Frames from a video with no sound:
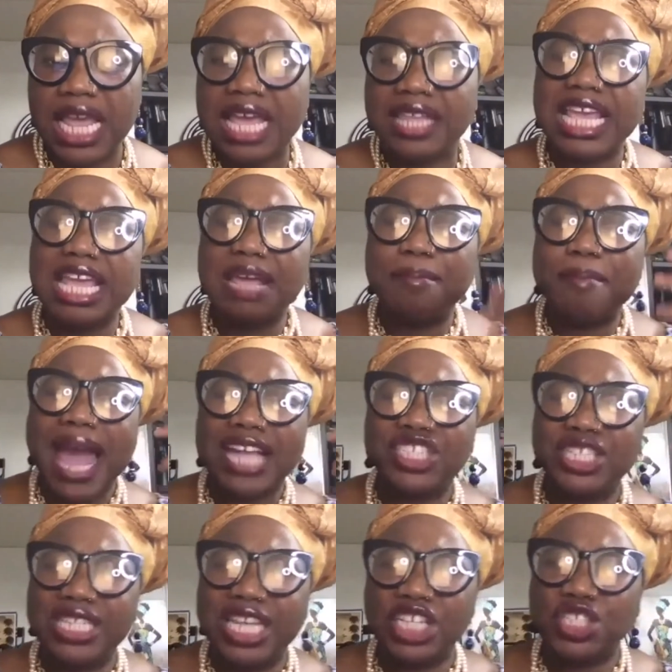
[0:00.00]
The
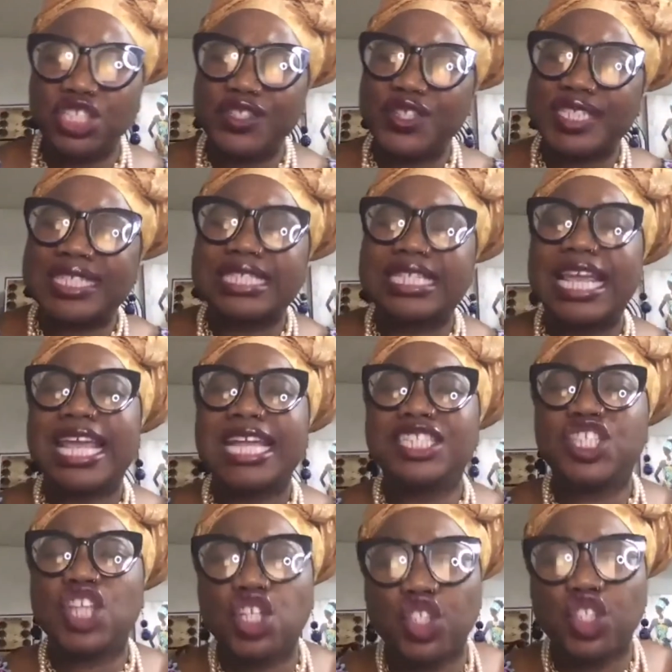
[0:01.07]
imagination
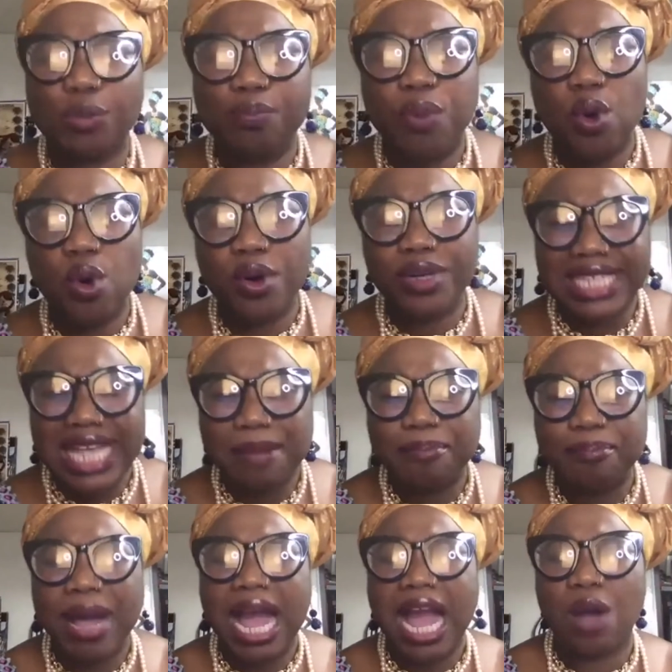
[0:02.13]
sustains, supports,
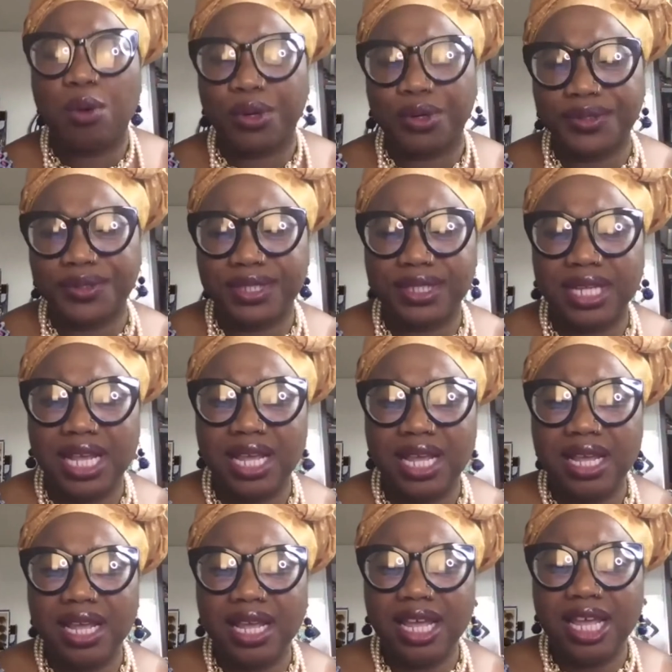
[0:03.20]
empowers.
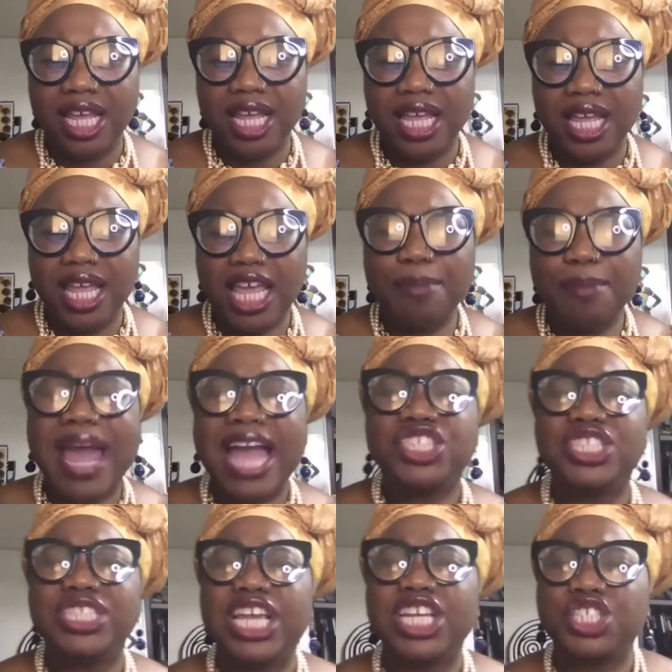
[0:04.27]

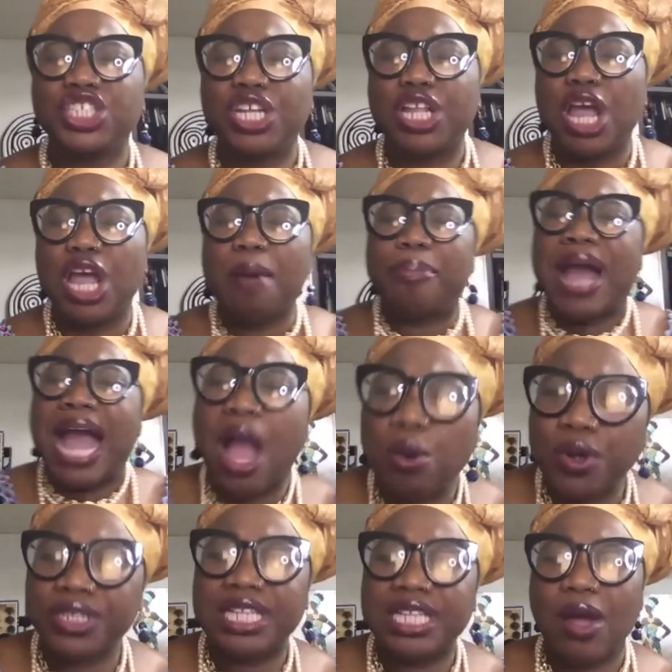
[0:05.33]
Imagination
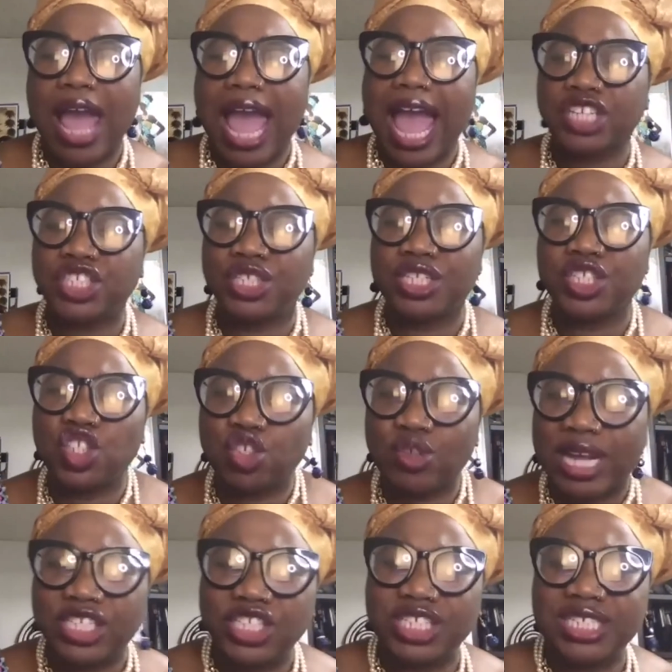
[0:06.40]
powers our actions,
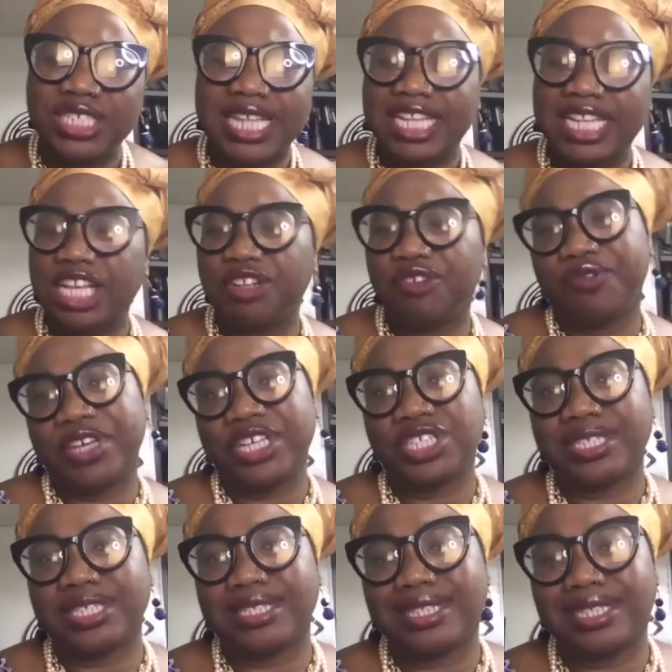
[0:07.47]
strategies, and
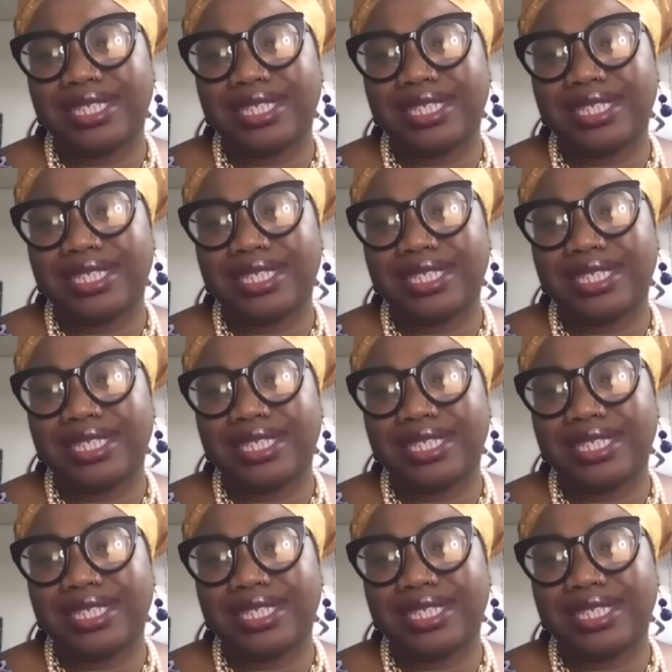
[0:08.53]
innovations.